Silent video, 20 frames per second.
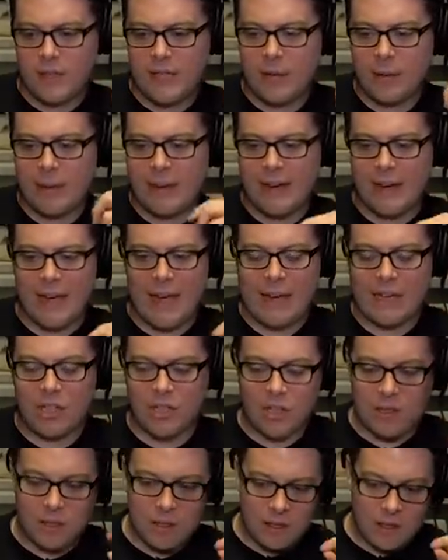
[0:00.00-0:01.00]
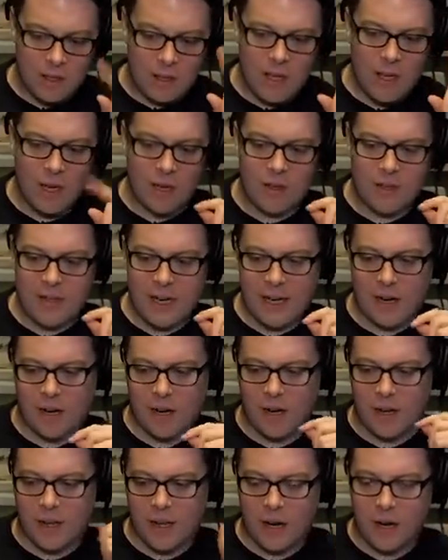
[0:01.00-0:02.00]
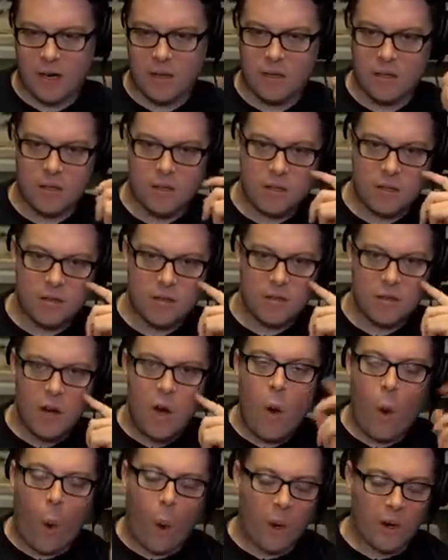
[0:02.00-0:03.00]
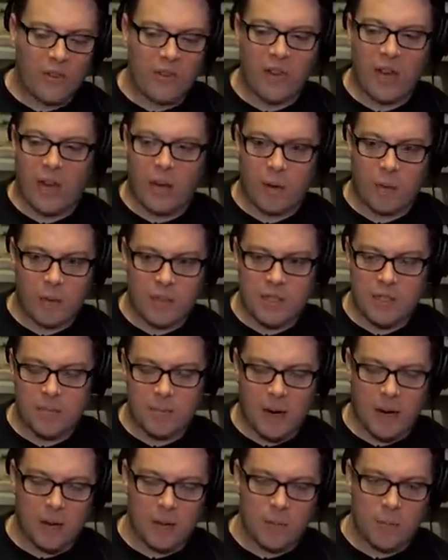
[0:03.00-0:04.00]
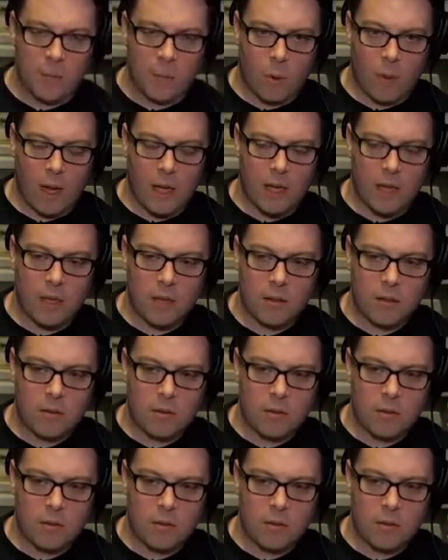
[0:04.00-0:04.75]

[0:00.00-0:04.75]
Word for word: Get ready to etch The Undertaker around there. Or Sting, which is probably more likely.